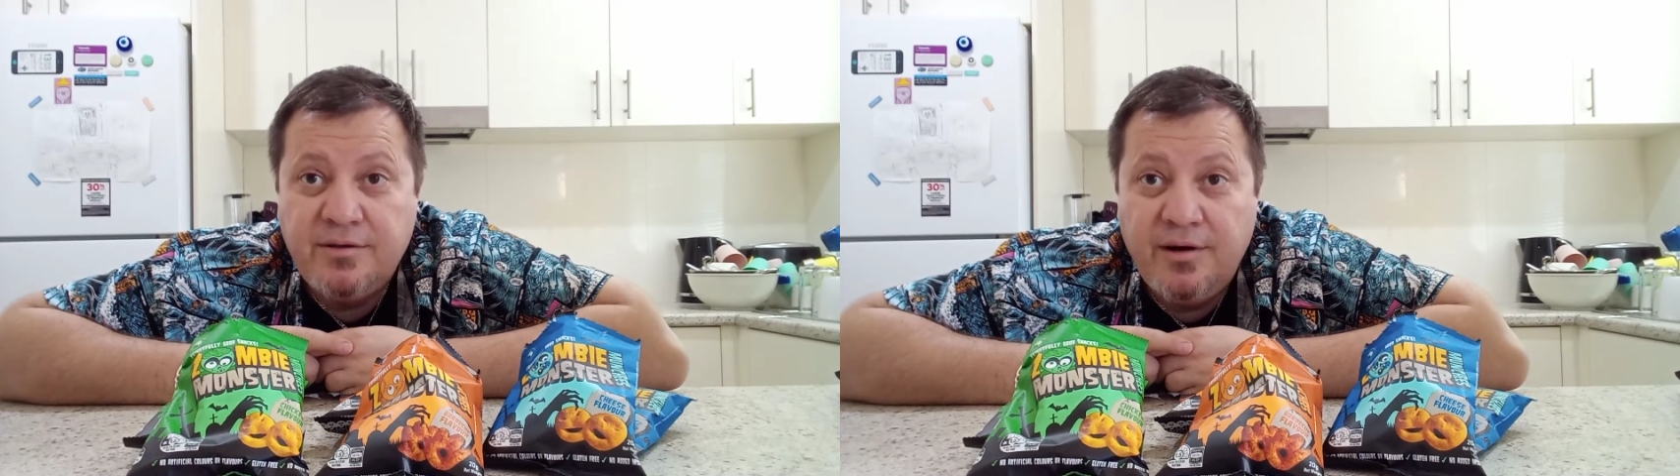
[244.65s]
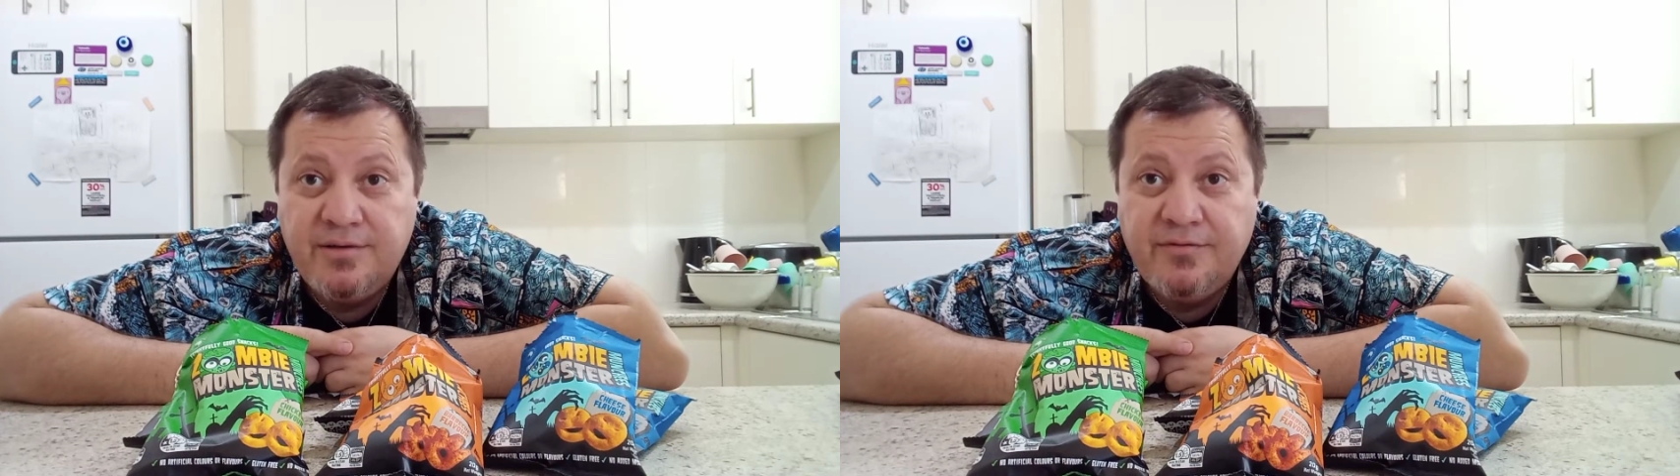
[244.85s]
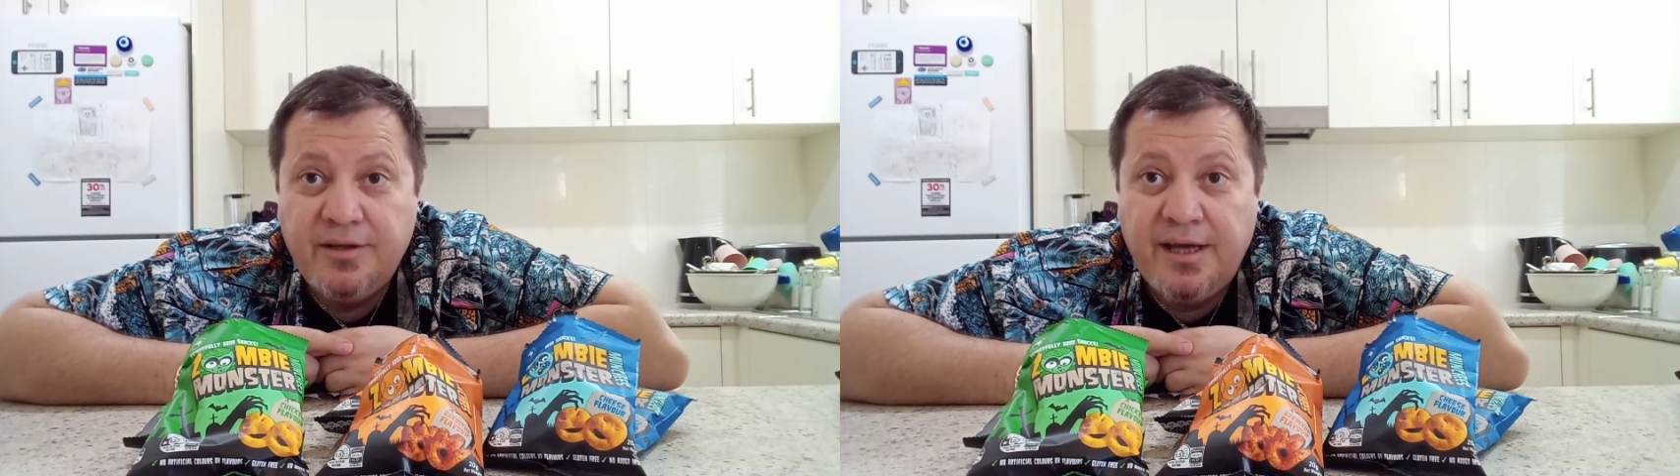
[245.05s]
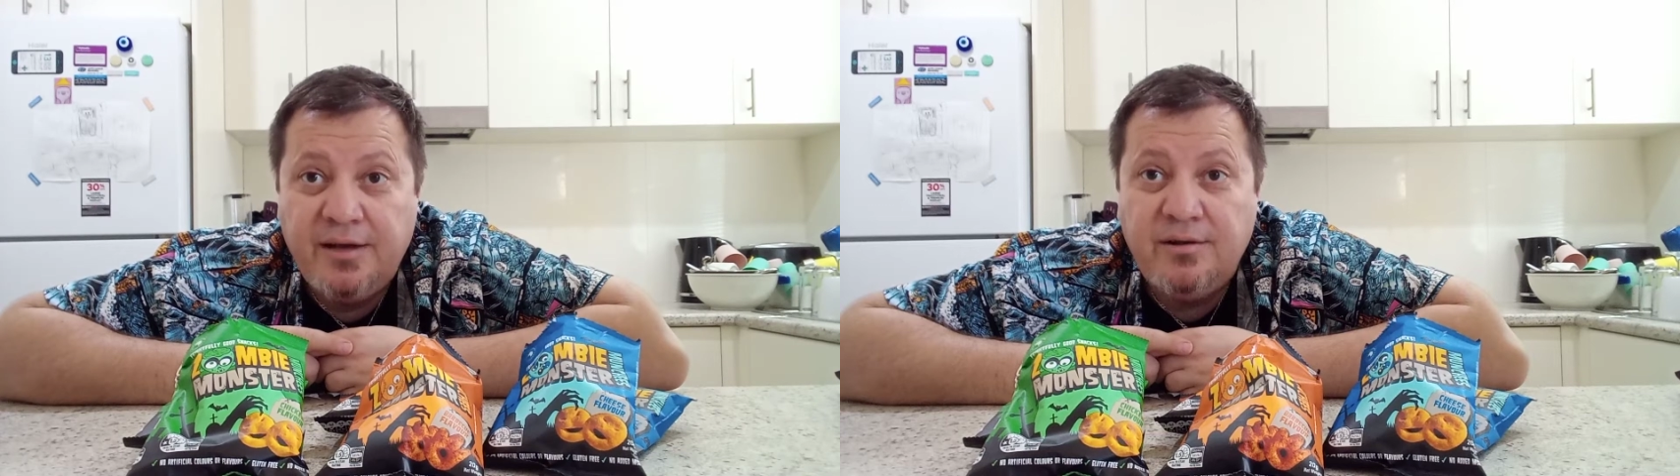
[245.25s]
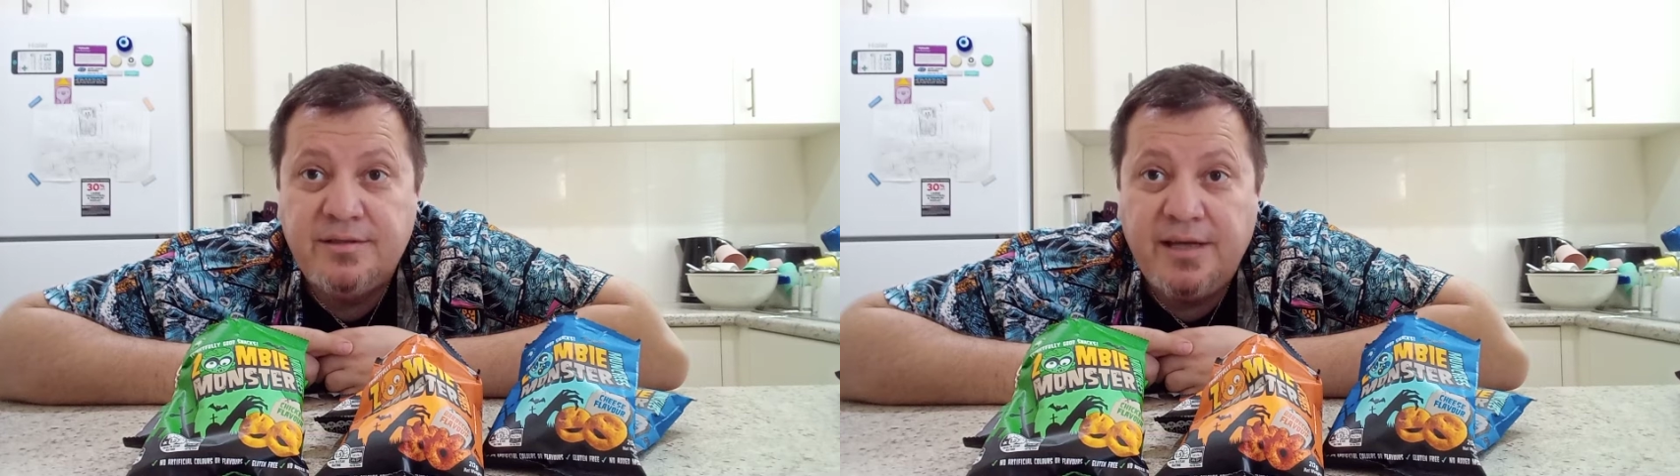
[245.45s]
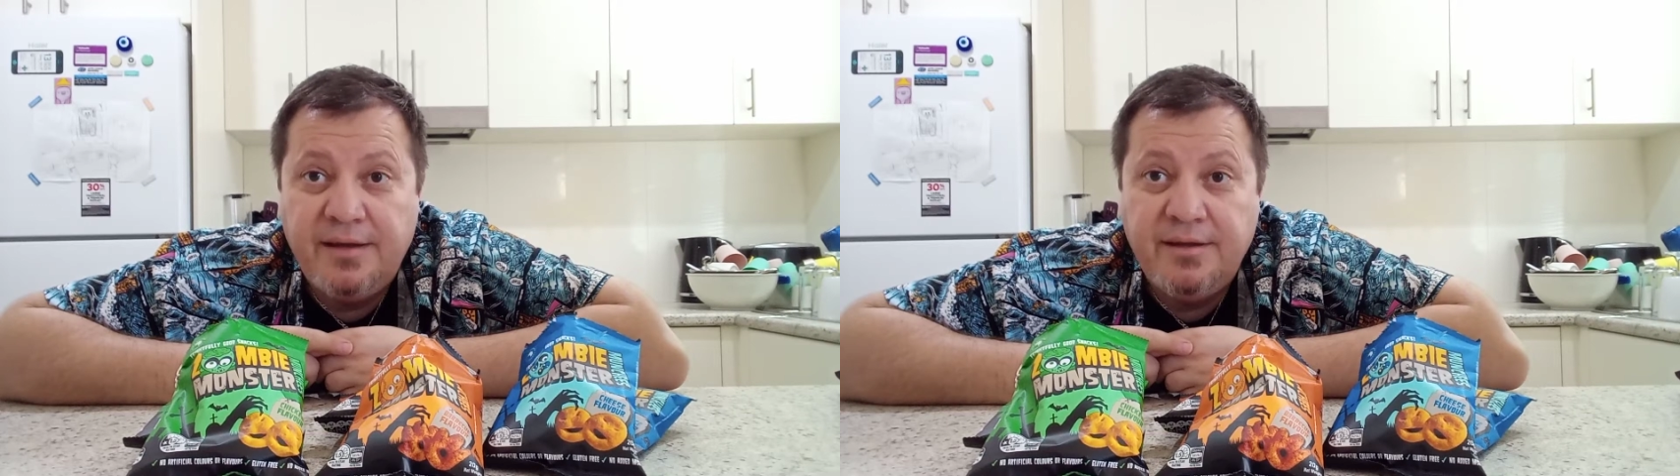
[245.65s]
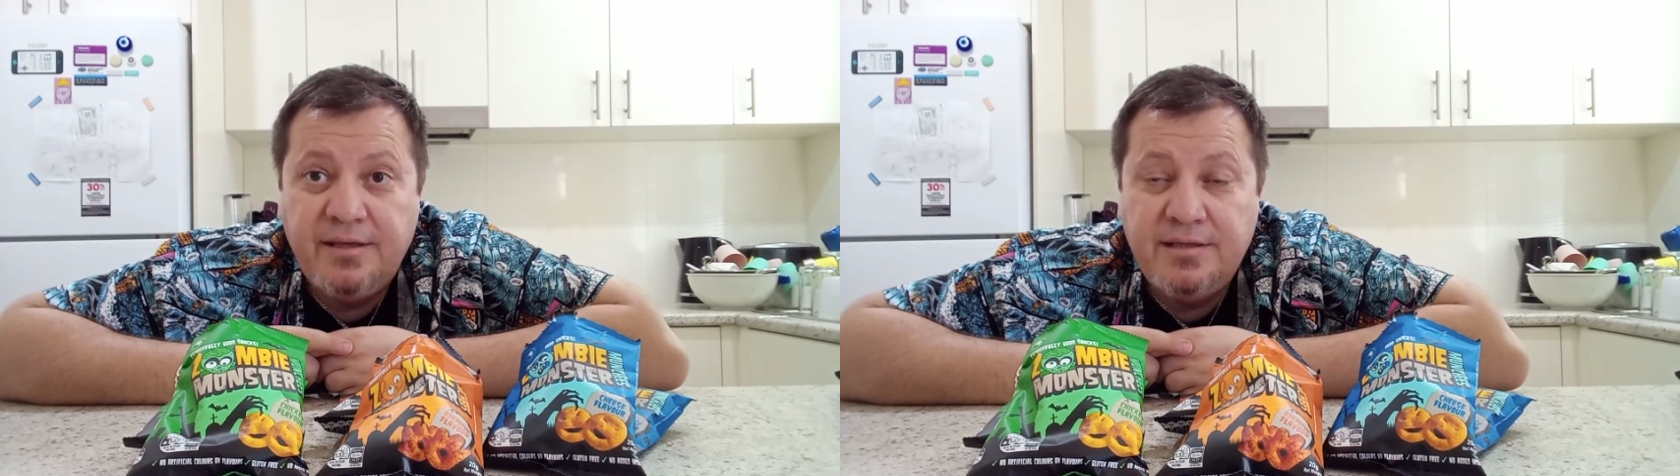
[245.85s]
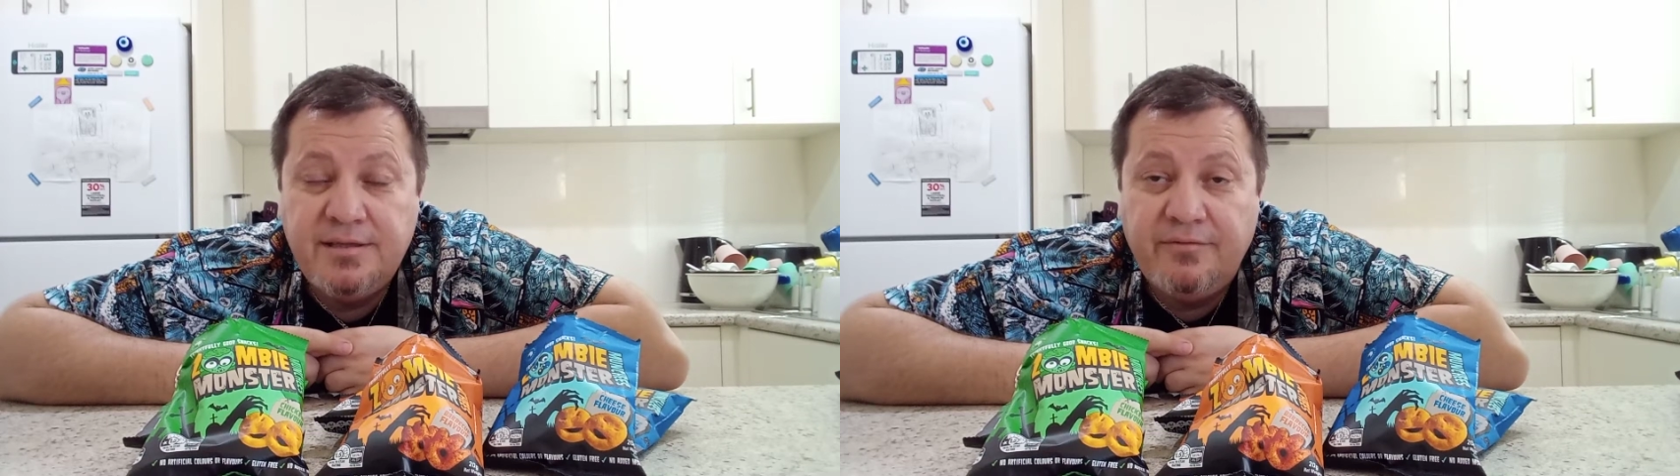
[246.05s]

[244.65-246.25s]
guys, for the adults and the kids.